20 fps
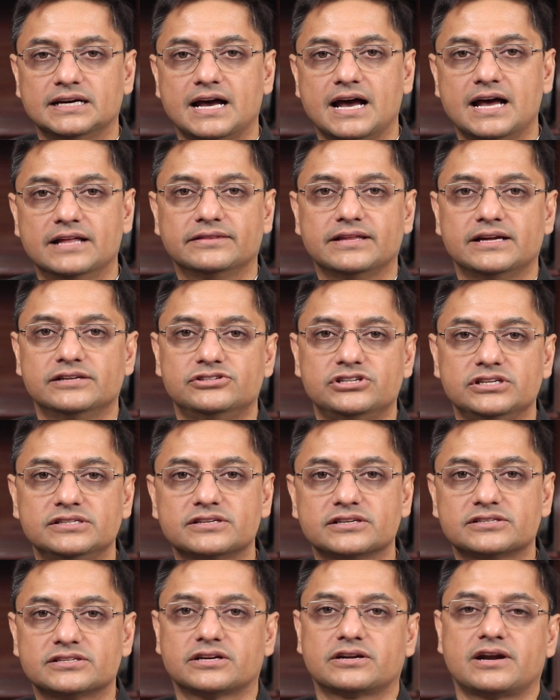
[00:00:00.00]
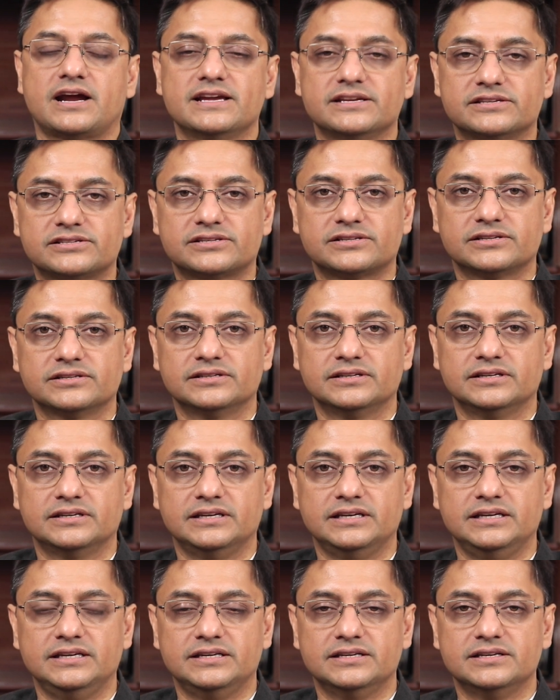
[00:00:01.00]
and that Jesus Christ
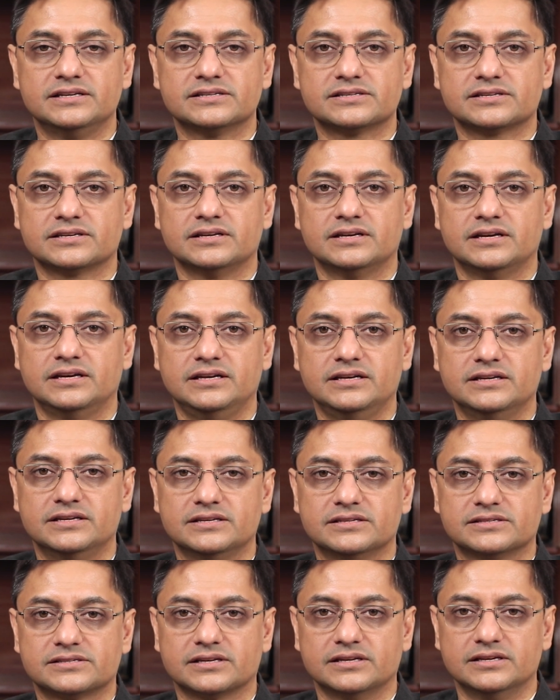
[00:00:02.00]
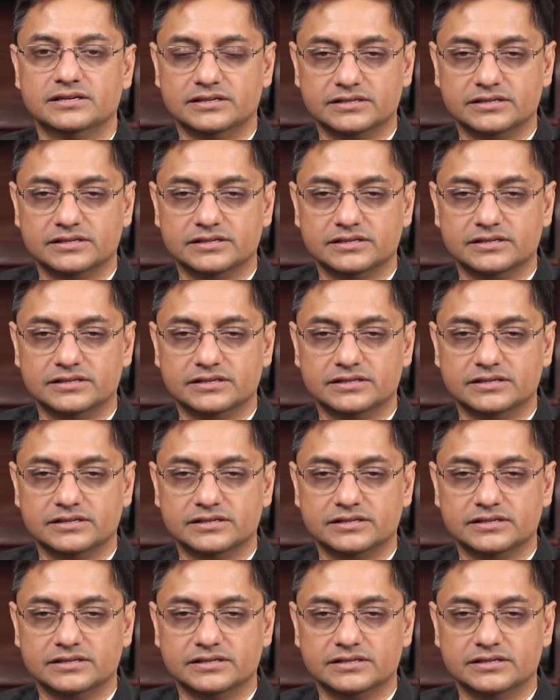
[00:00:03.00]
is his